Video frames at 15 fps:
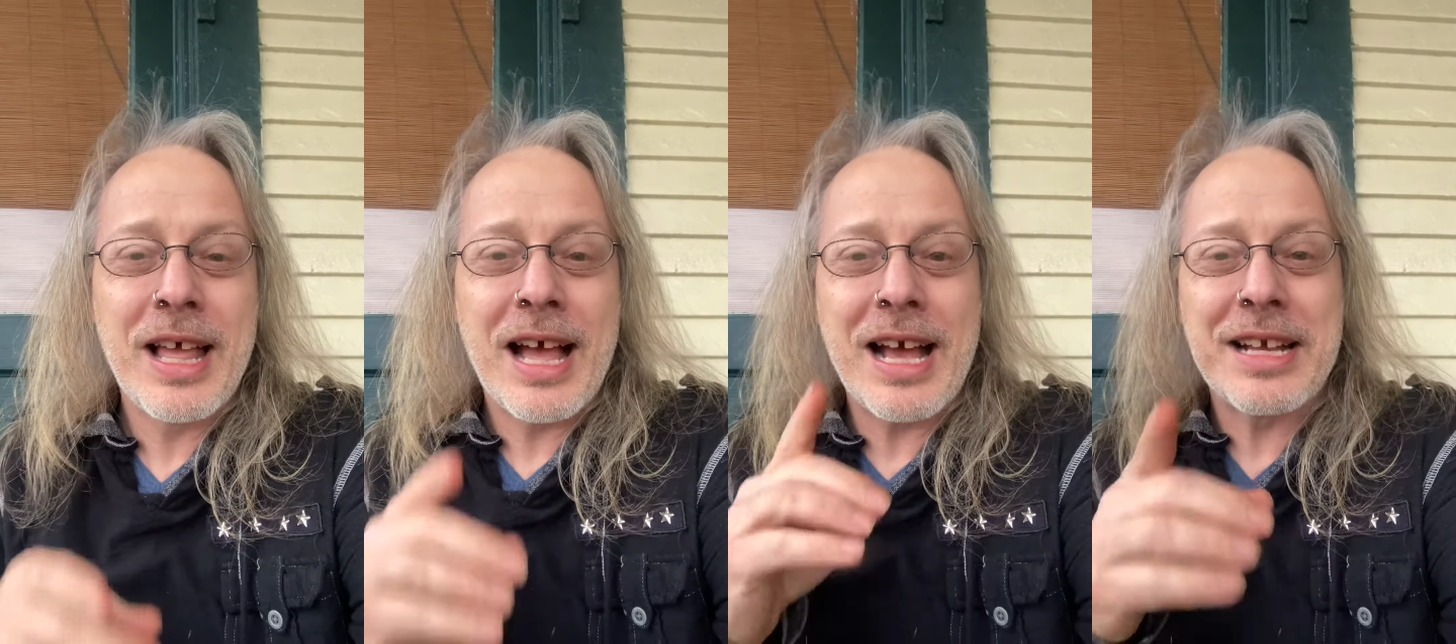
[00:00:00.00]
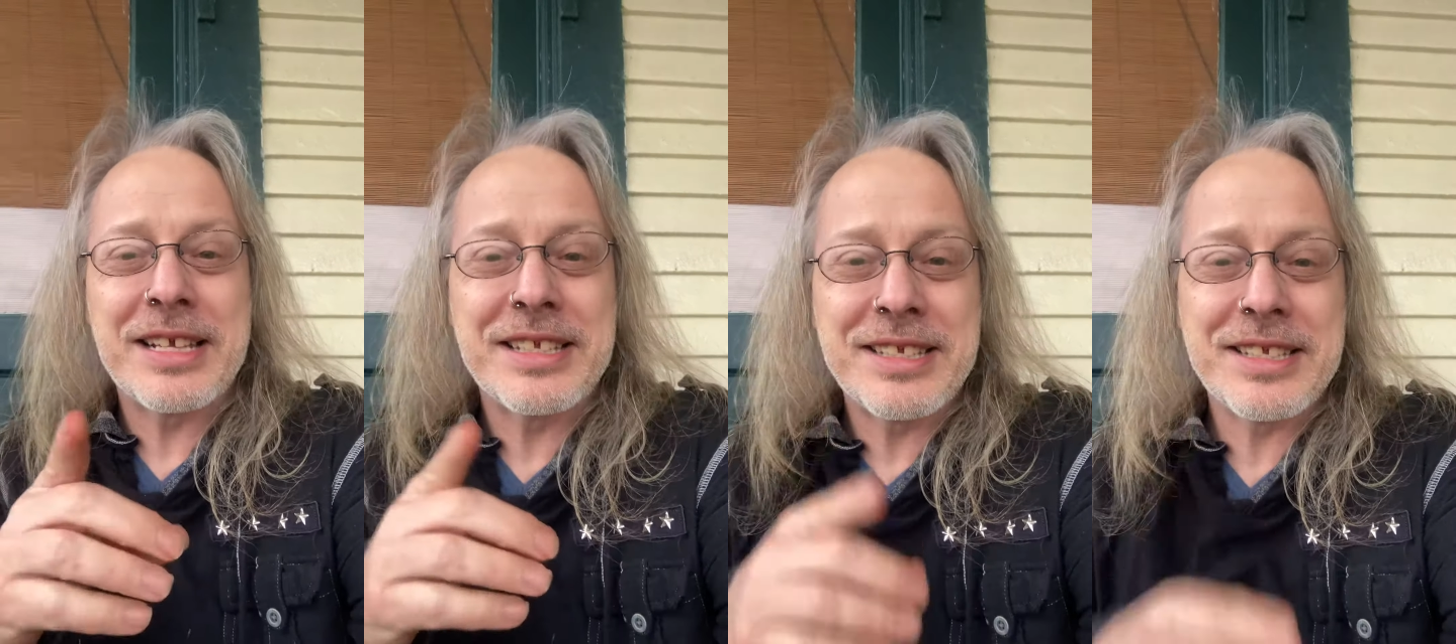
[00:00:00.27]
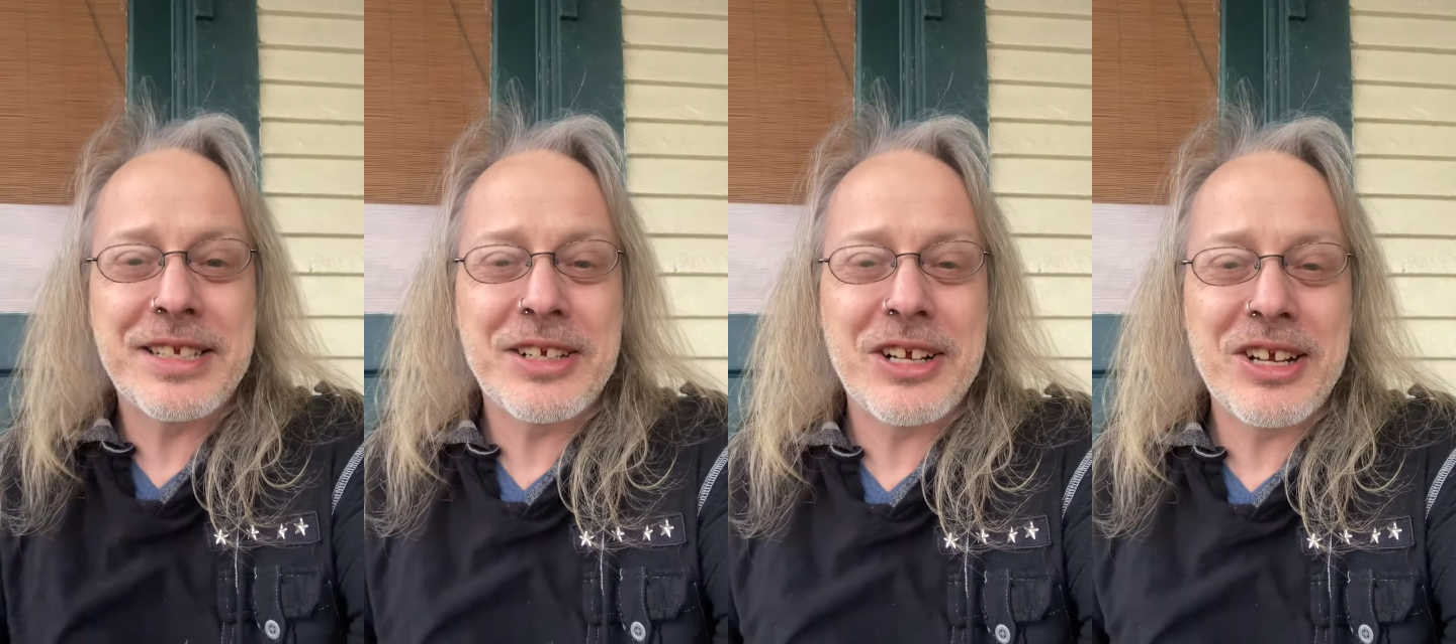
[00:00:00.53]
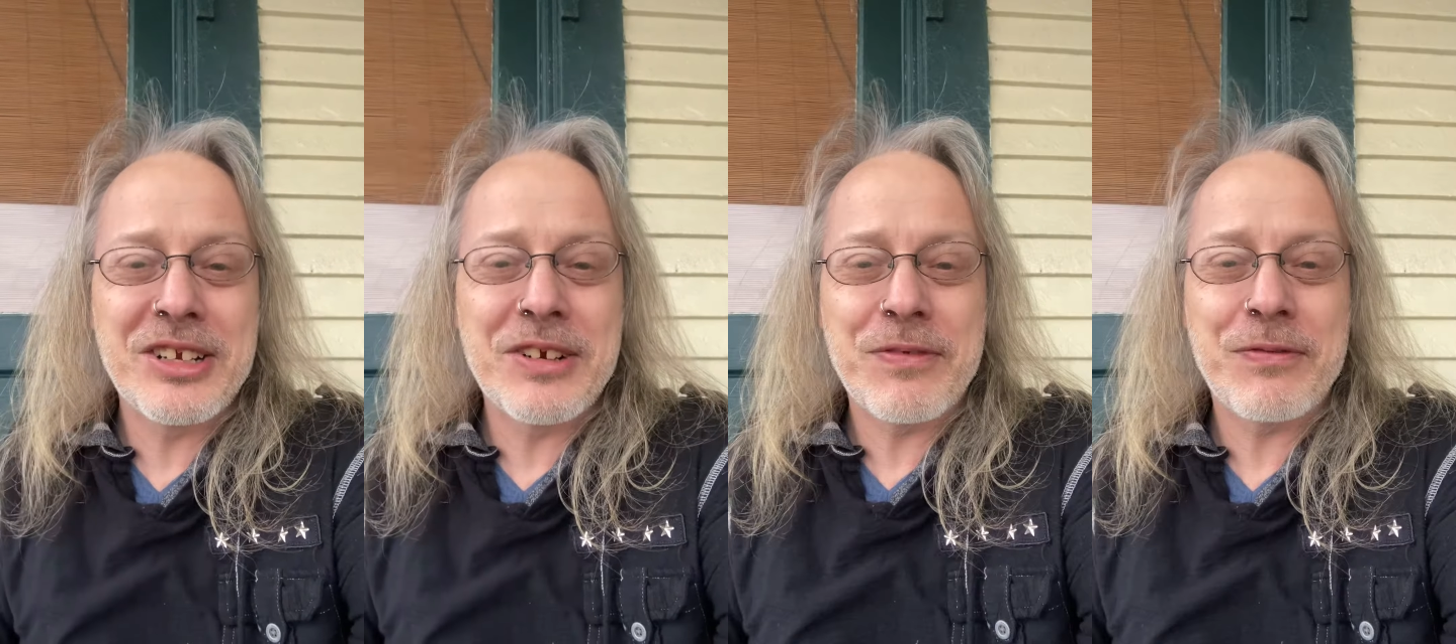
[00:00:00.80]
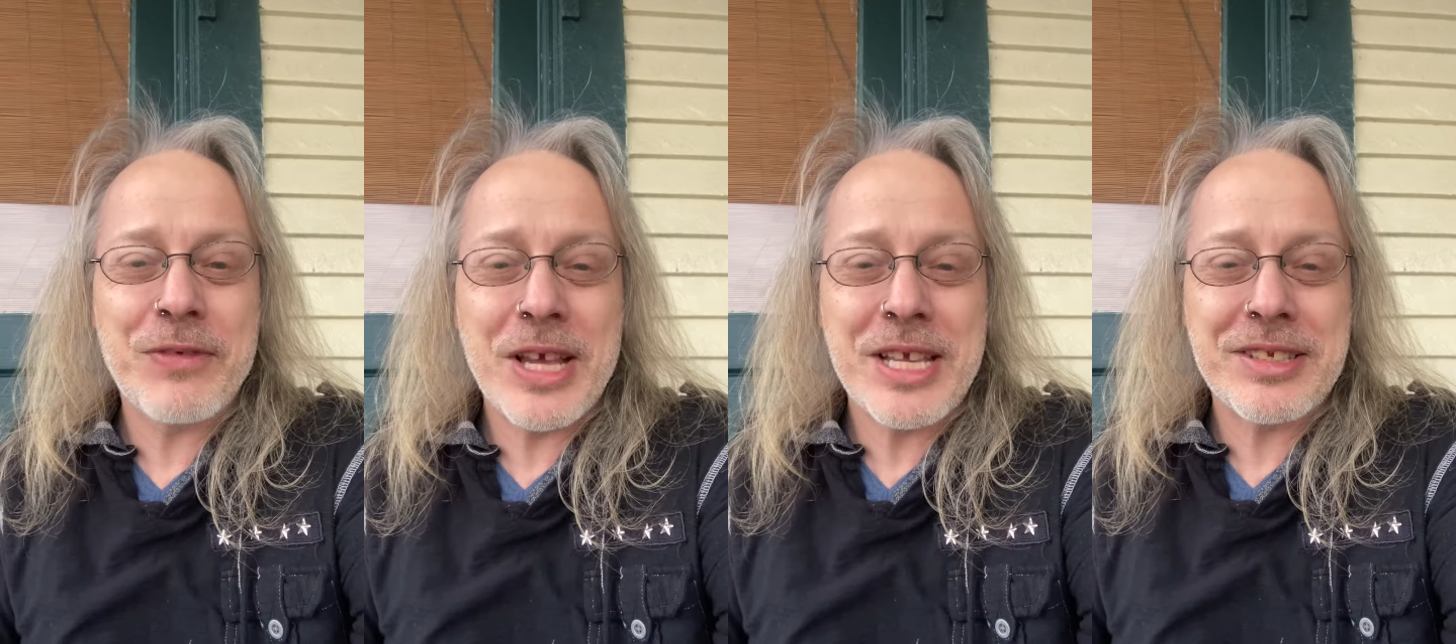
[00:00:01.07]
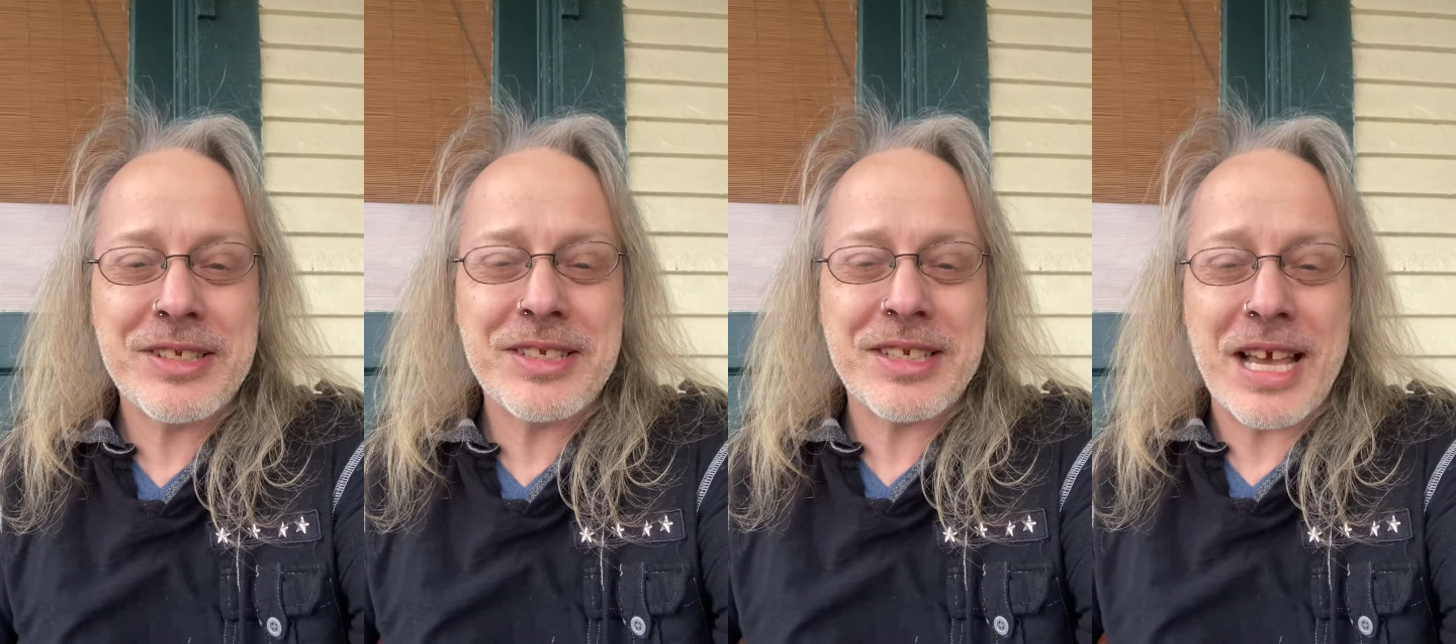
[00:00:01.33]
I can see it on your
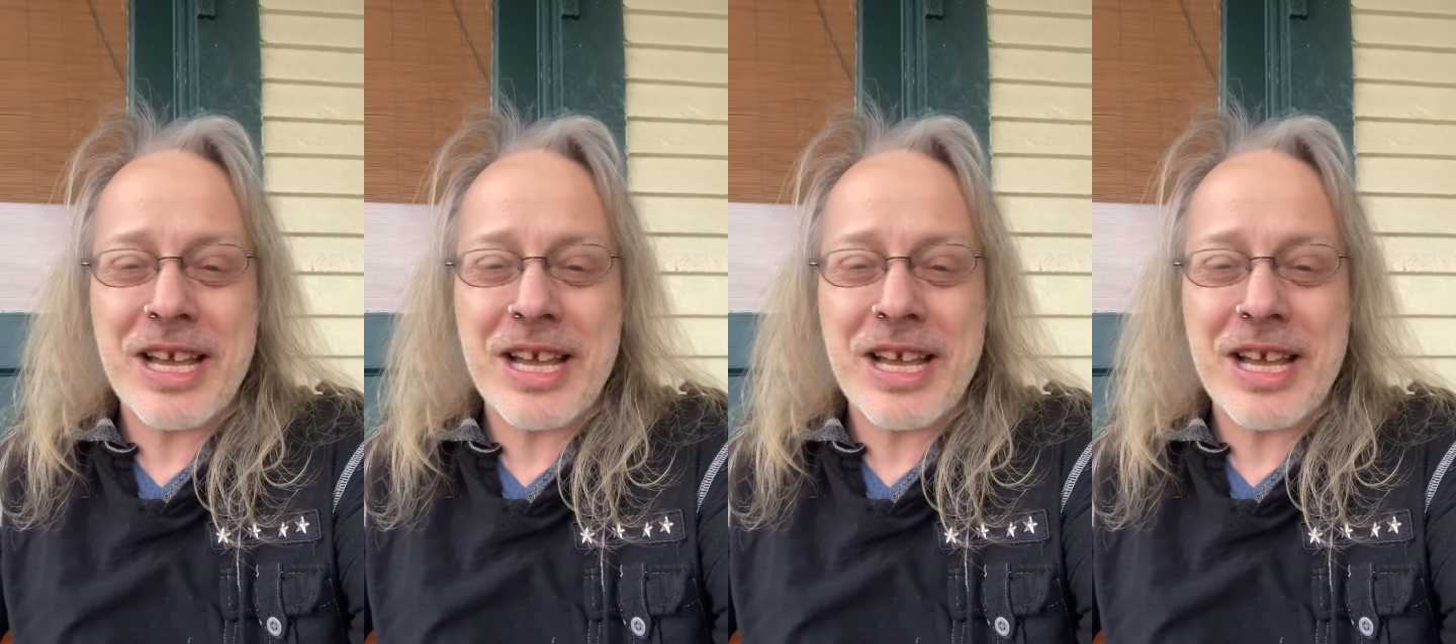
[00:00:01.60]
faces.